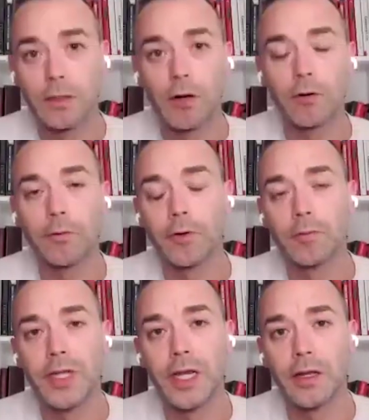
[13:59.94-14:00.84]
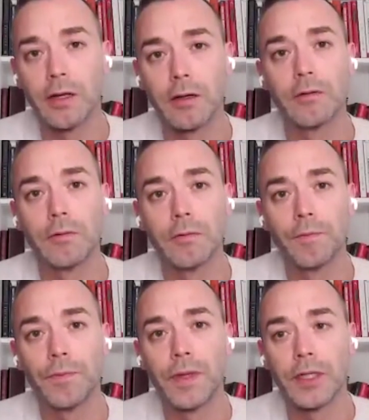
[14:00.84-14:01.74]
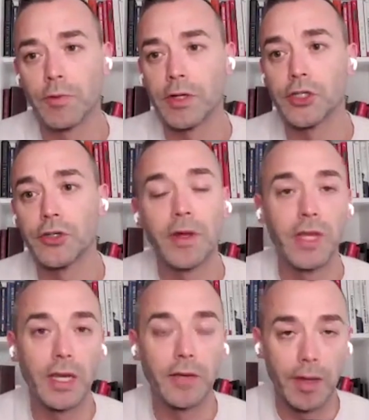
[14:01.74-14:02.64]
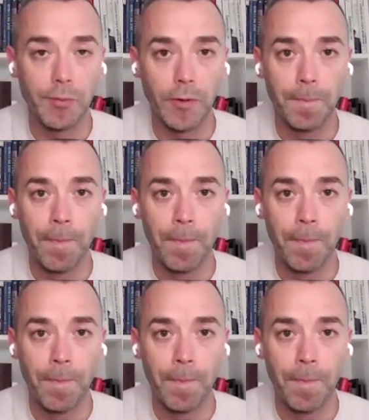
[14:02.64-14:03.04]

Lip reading: hard firm data that's registered by the end of April.